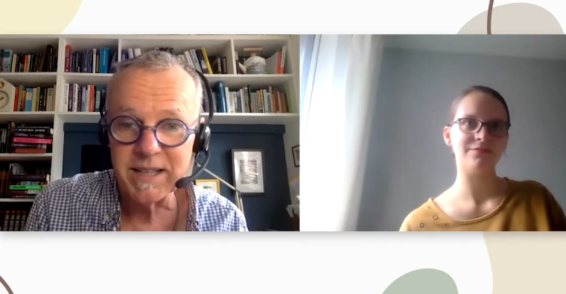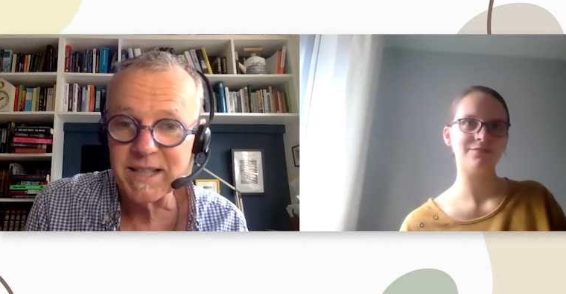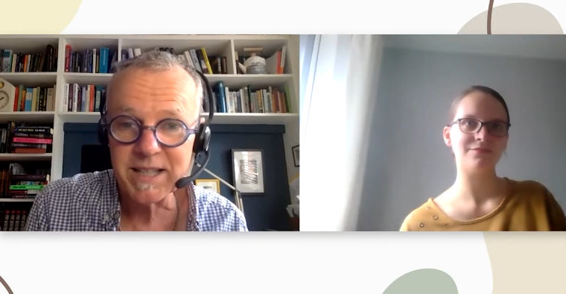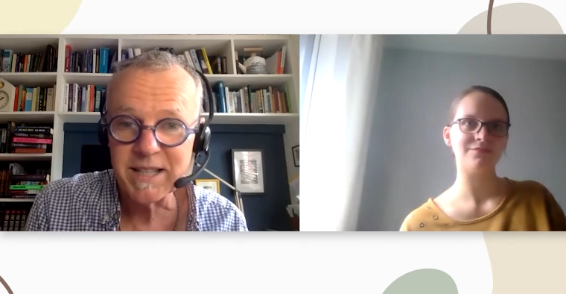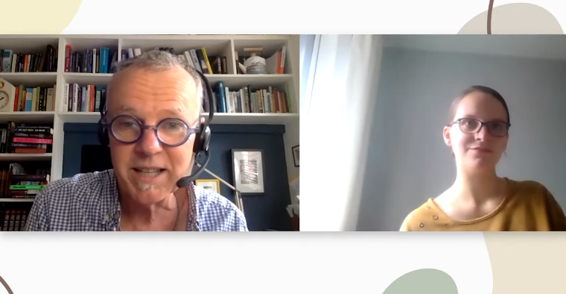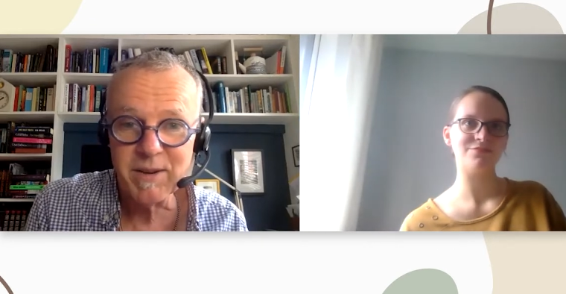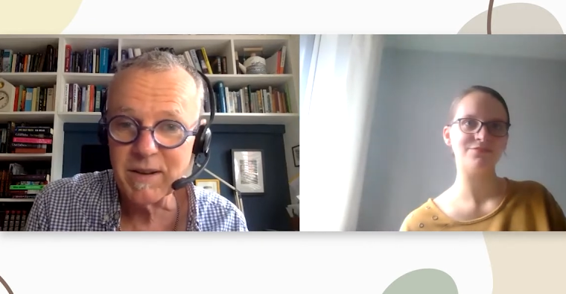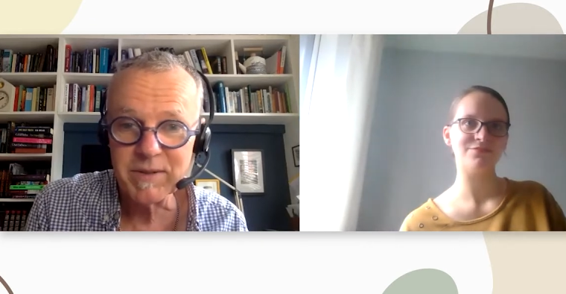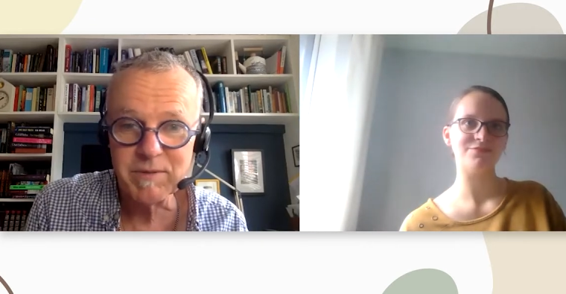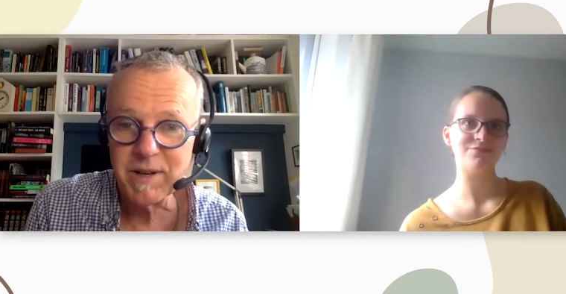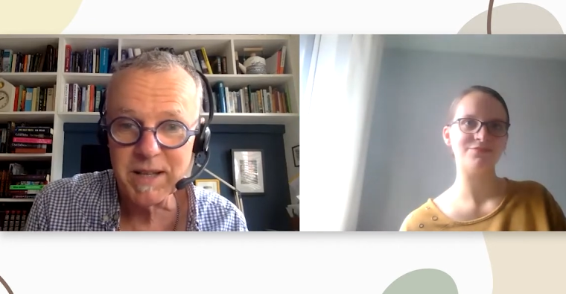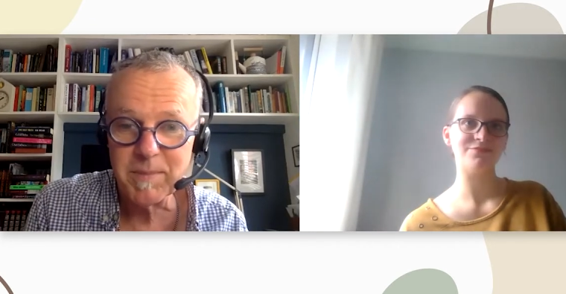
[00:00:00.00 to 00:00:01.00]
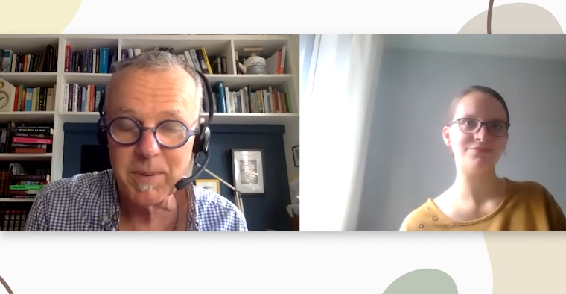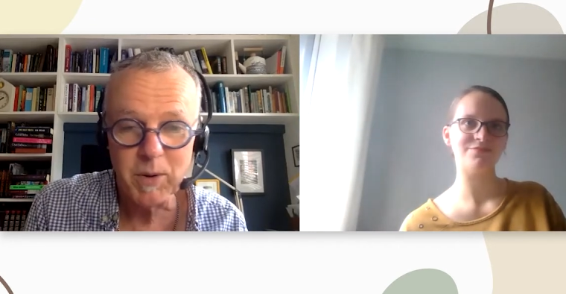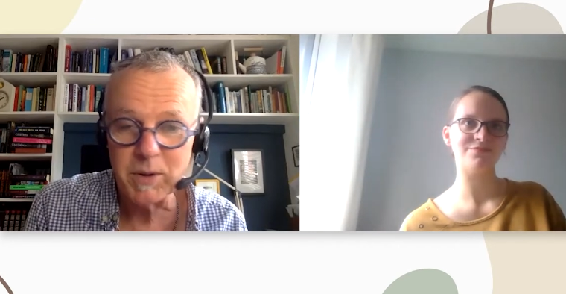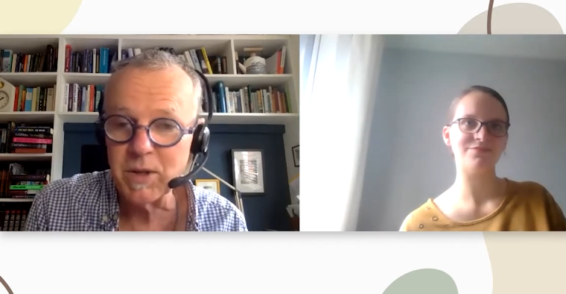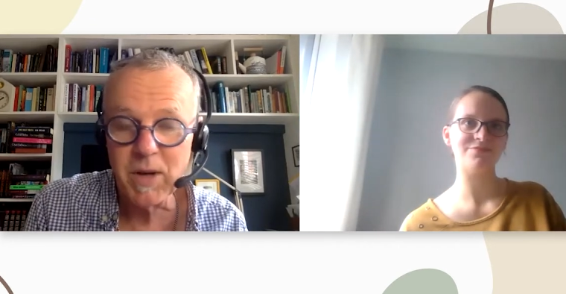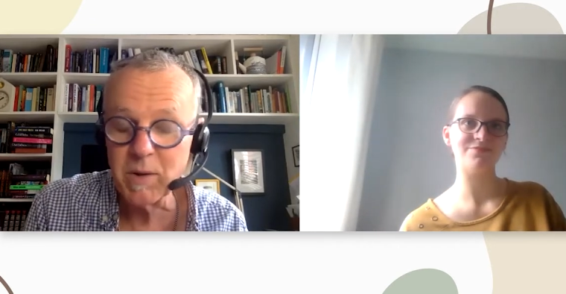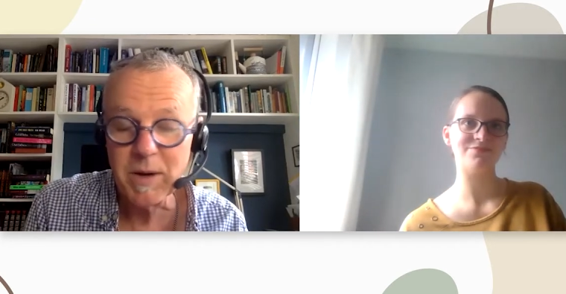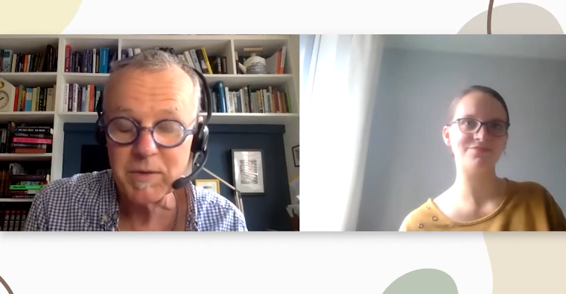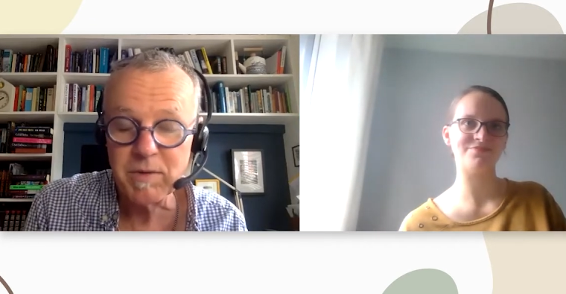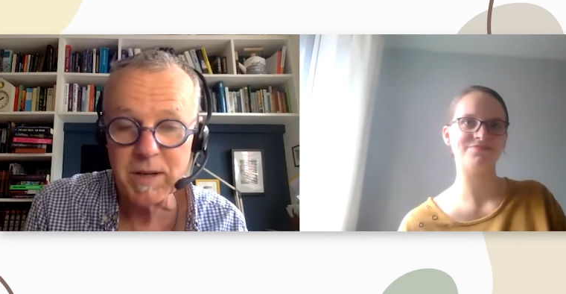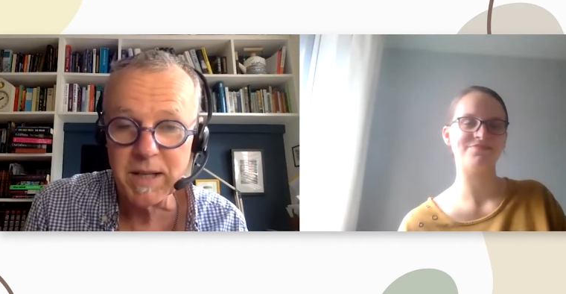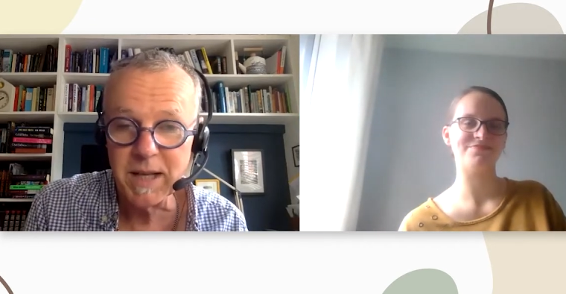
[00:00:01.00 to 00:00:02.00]
Speaker 1: Just like you have to write the plot, you, you have to
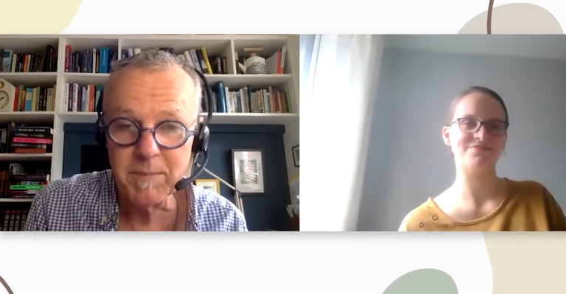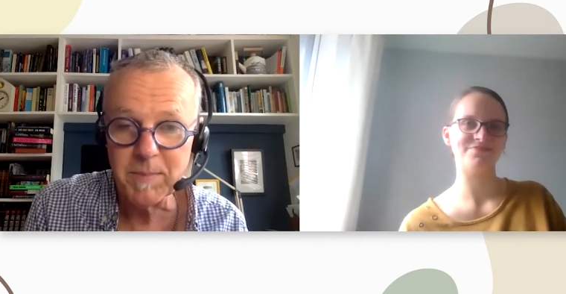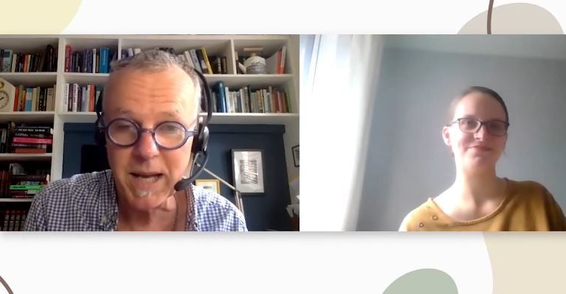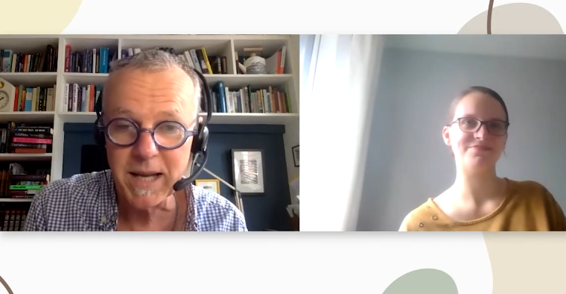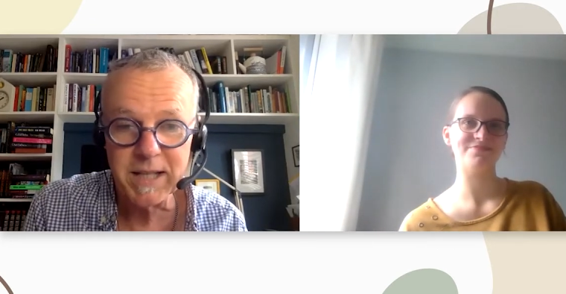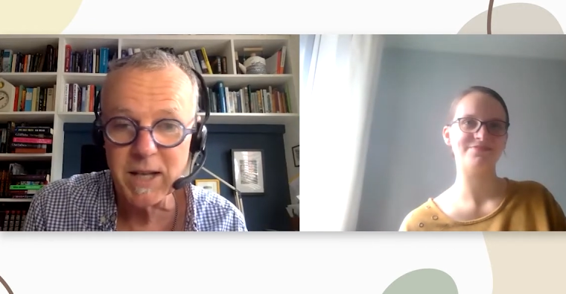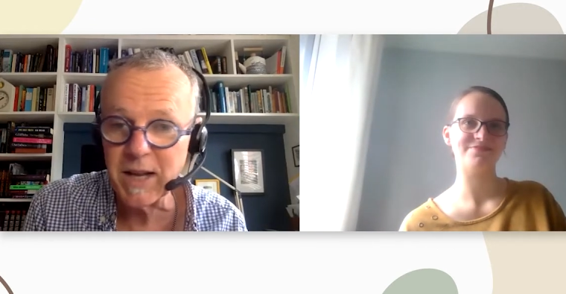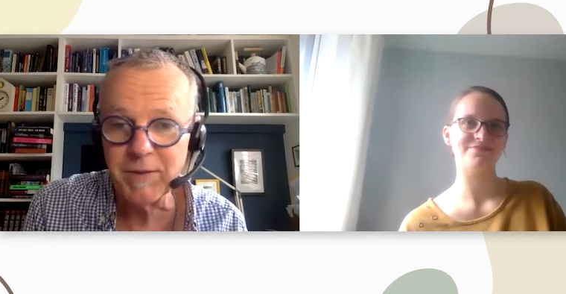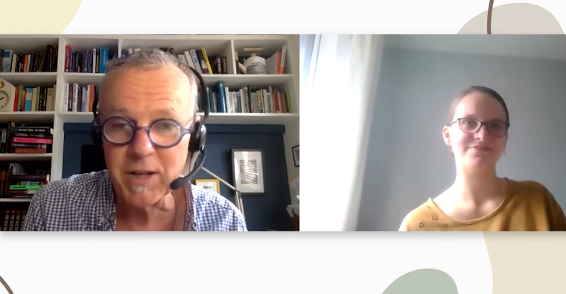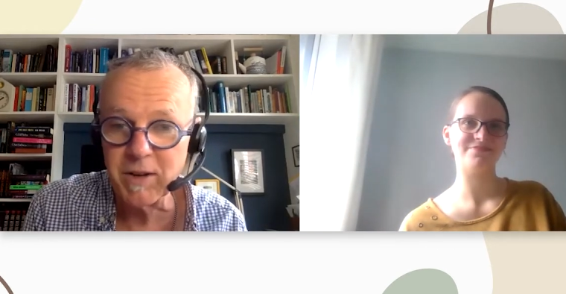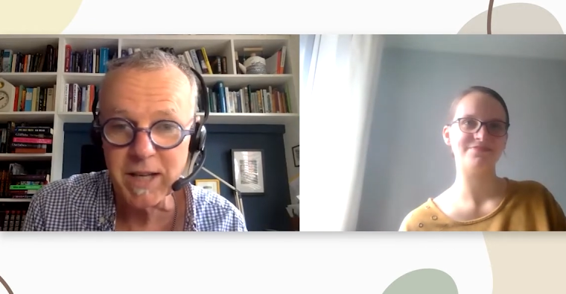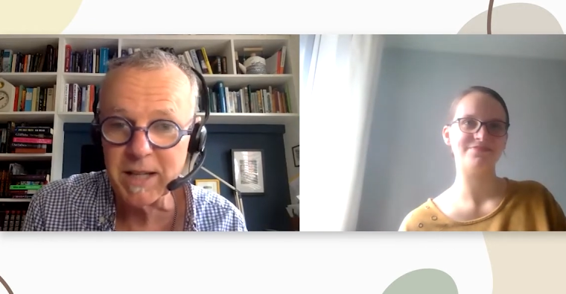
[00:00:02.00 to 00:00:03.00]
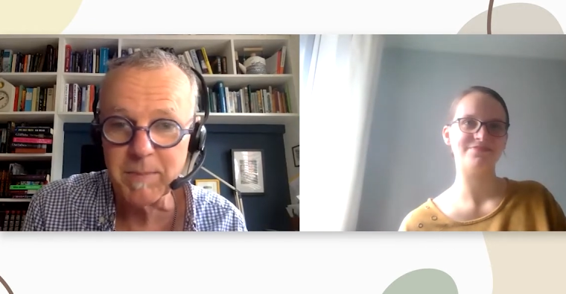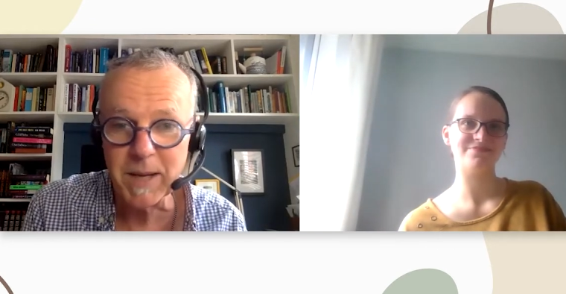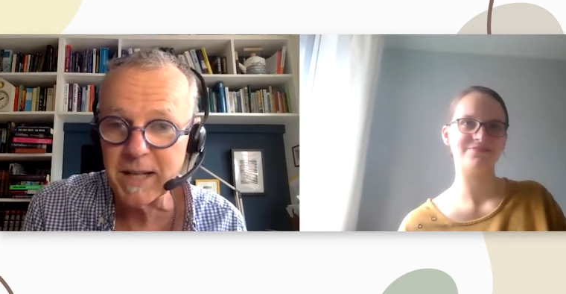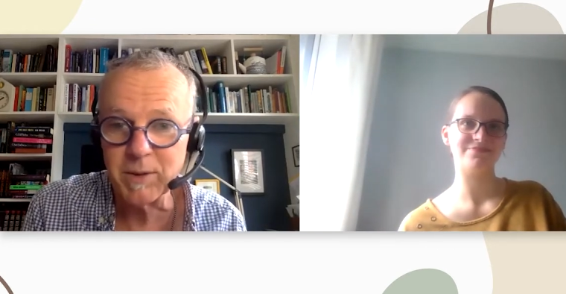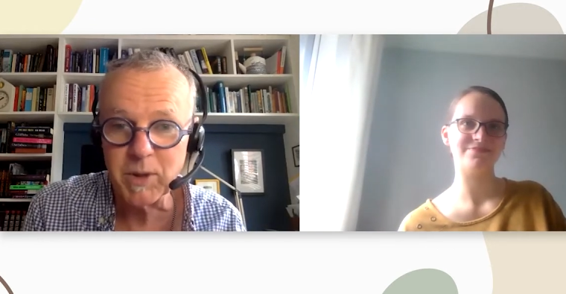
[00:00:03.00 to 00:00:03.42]
write the plan. If you don't get the plan, you're